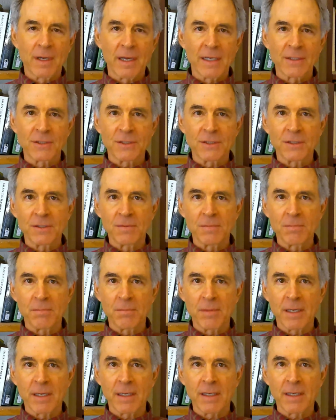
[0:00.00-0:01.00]
As you
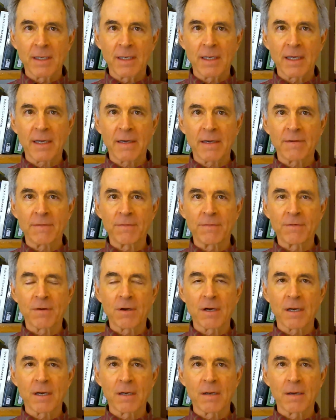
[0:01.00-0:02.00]
may have
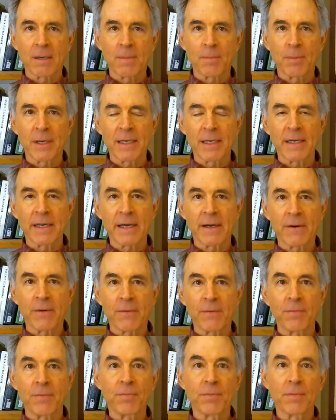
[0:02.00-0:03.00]
caught on by
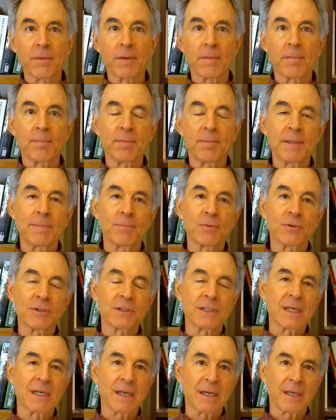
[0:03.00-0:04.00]
now,
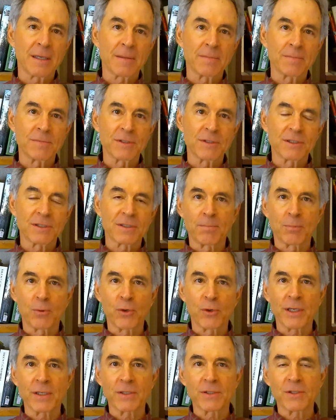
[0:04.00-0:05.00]
people's names
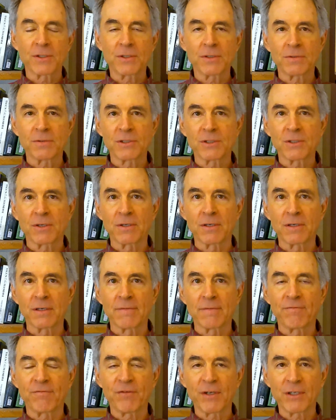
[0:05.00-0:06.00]
point to
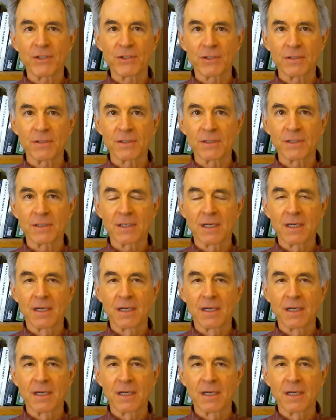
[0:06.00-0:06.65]
certain features